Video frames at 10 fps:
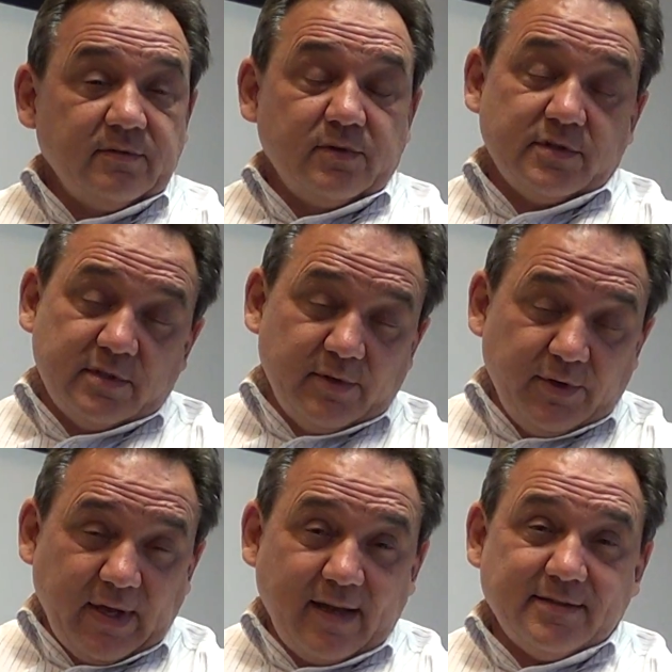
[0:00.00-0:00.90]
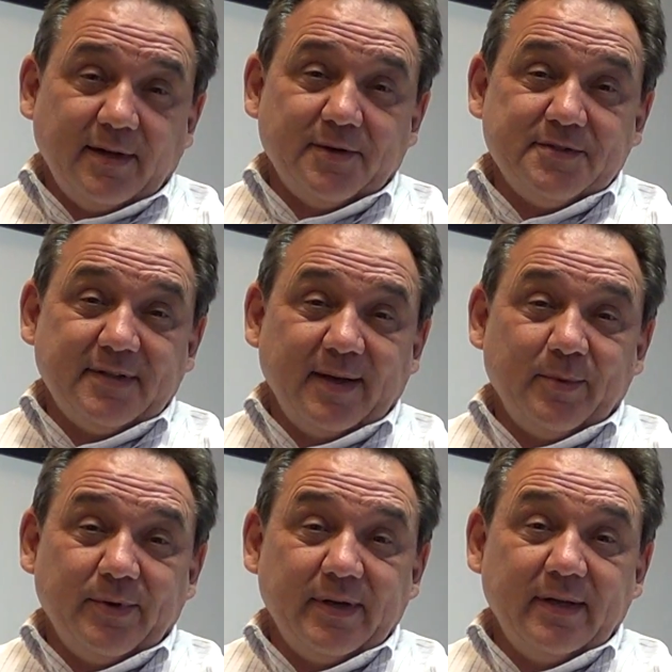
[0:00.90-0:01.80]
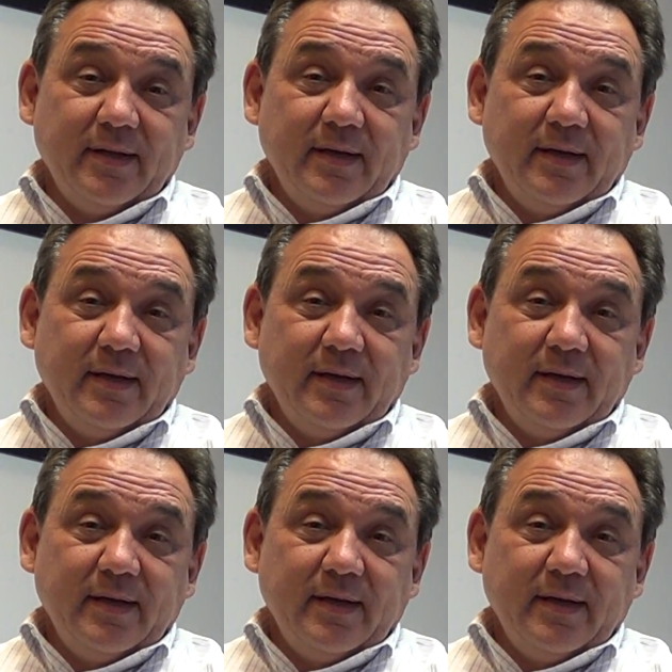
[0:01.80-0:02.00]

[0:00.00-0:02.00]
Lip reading: Of course, there were no gas towers at that point.